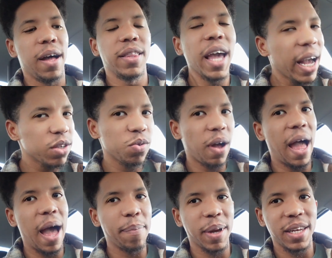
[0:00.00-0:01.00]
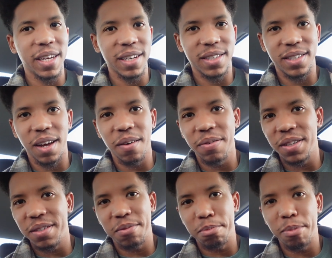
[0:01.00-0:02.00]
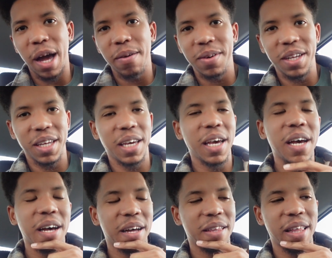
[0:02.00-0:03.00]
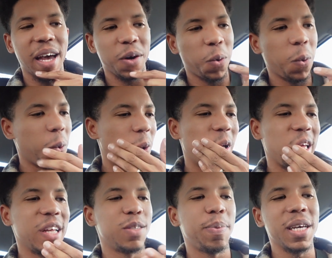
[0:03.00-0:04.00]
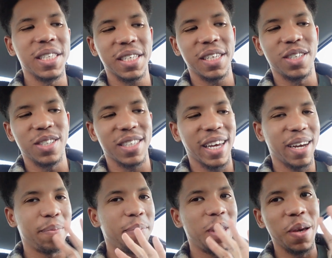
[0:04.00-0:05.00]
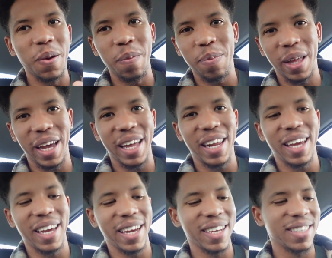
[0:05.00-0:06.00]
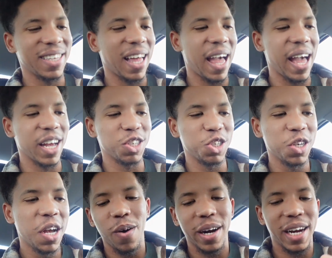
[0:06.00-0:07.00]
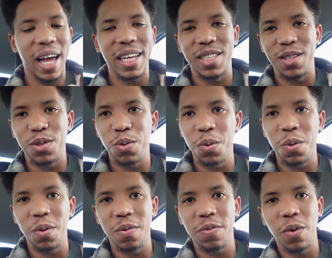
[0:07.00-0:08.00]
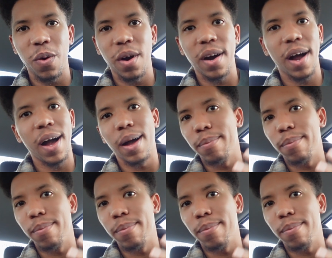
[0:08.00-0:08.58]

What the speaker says: The actual app idea itself is not really that cool. It's basically just like a meal planning slash organizing tool for